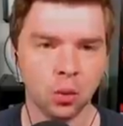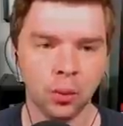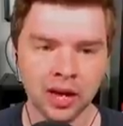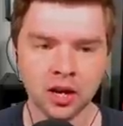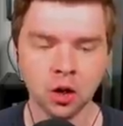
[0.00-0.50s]

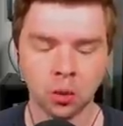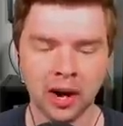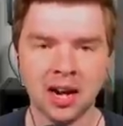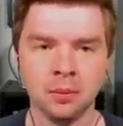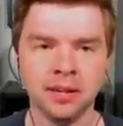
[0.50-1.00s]
We could
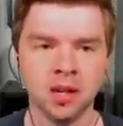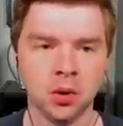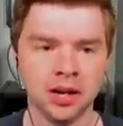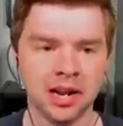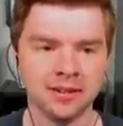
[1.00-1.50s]
randomly
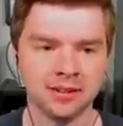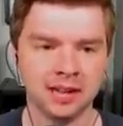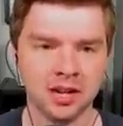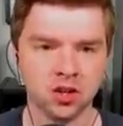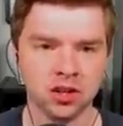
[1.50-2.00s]
go against
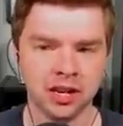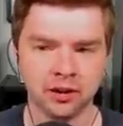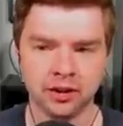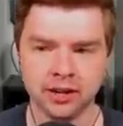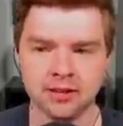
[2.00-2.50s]

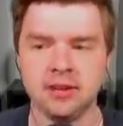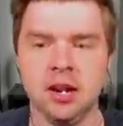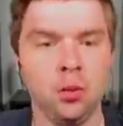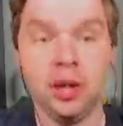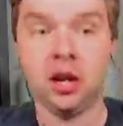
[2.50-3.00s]
legendaries.
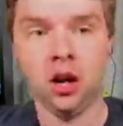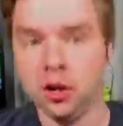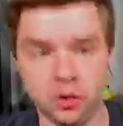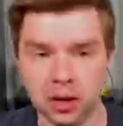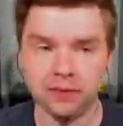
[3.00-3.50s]
We could
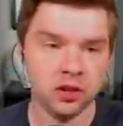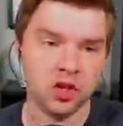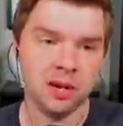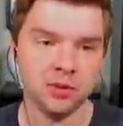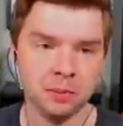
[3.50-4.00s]
also have the
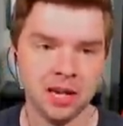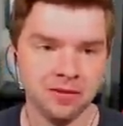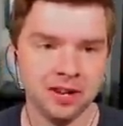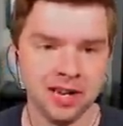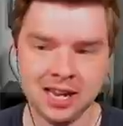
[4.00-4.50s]
gyms be
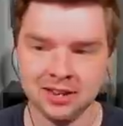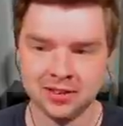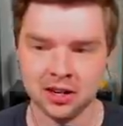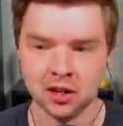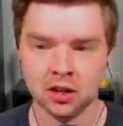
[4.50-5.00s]
even
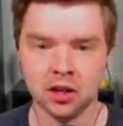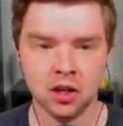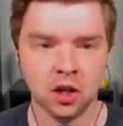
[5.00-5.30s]
easier.